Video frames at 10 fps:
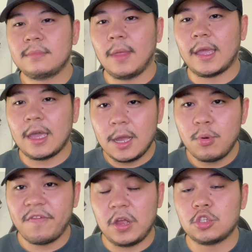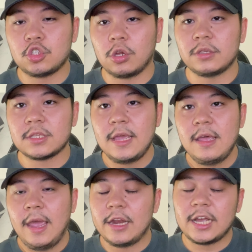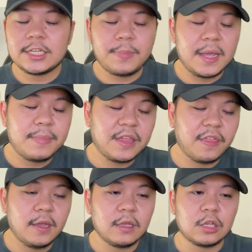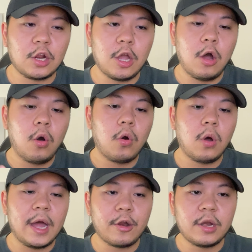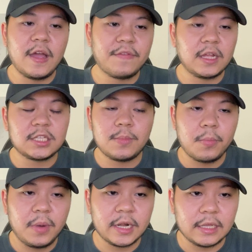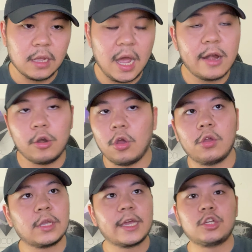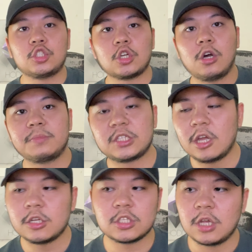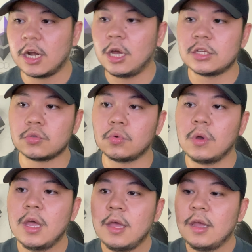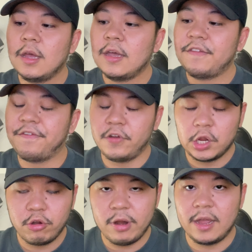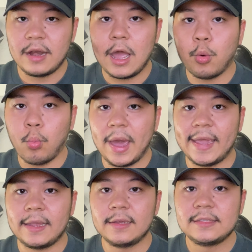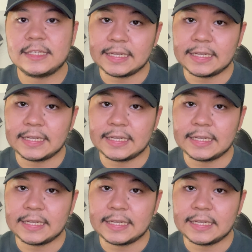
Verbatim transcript: okay? A couple of hundred dollars. And you guys may be thinking, you know, oh, I don't have that type of money. I don't know, get a job, start a side hustle, figure out a way to